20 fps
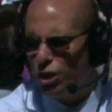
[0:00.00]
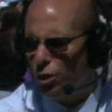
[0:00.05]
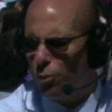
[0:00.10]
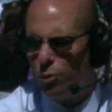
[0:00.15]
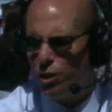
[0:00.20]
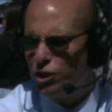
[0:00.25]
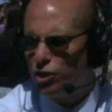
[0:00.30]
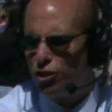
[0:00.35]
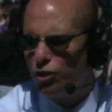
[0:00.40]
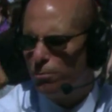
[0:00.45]

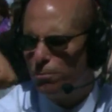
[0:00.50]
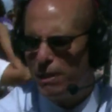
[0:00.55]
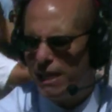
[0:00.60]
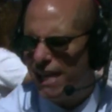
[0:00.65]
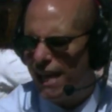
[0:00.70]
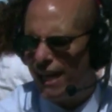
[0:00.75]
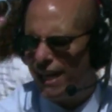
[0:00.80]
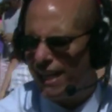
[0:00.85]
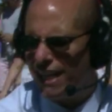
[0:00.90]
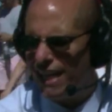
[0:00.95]
we shouldn't be
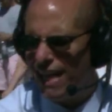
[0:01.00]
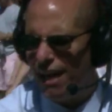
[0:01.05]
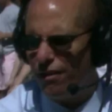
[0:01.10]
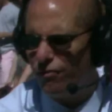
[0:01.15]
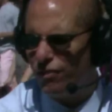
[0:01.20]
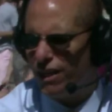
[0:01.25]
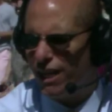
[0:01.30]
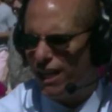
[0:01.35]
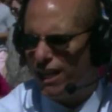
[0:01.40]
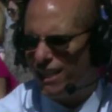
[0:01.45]
getting an
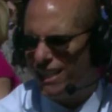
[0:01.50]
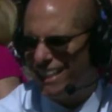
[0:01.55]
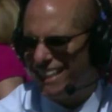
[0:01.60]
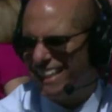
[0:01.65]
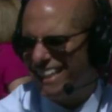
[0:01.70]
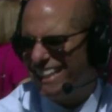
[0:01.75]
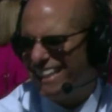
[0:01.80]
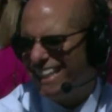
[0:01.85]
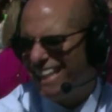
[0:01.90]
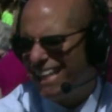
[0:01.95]
F in anything,
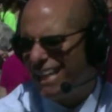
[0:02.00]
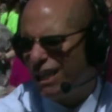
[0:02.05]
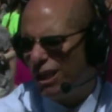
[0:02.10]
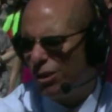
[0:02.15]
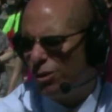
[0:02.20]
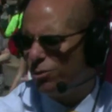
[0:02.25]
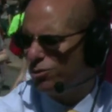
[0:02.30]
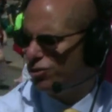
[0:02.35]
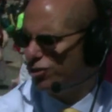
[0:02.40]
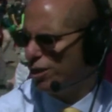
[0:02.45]
let
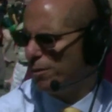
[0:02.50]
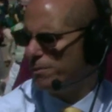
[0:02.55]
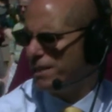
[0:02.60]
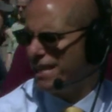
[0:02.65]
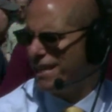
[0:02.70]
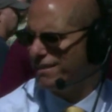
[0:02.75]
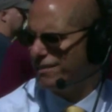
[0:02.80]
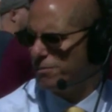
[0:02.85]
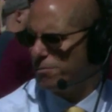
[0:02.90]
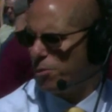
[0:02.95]
alone something
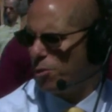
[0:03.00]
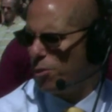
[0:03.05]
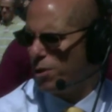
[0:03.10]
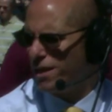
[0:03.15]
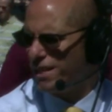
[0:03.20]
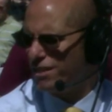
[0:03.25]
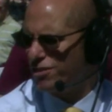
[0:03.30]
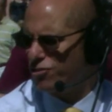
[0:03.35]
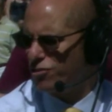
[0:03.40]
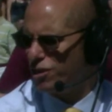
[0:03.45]
as
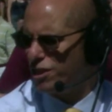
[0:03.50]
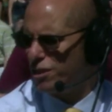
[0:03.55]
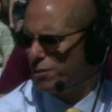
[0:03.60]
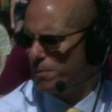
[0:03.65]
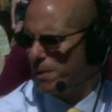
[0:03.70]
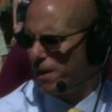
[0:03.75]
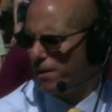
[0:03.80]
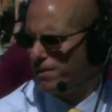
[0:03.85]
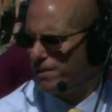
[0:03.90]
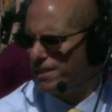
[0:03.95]
important as
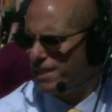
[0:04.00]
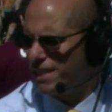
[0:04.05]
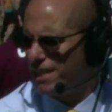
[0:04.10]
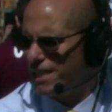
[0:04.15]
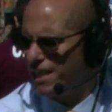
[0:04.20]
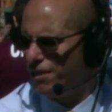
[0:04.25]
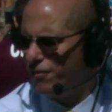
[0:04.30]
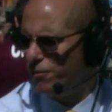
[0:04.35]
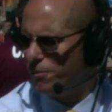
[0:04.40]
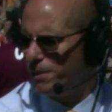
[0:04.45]
transparency in
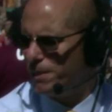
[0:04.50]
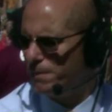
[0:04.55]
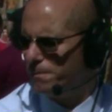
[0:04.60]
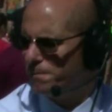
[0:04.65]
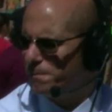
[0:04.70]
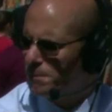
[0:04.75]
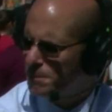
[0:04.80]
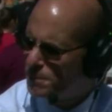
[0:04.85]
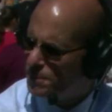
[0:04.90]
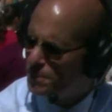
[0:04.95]
government.
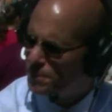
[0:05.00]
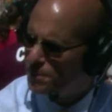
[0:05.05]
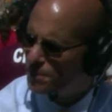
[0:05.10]
Well, that